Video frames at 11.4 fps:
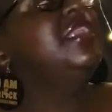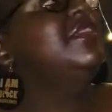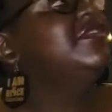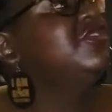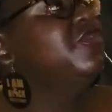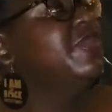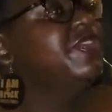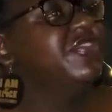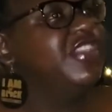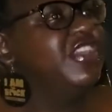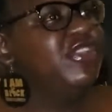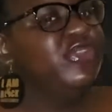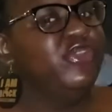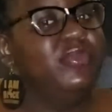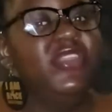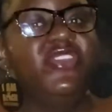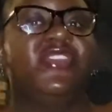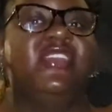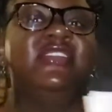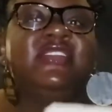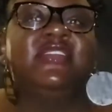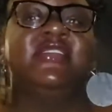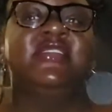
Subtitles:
love it so much, and thank you so much. And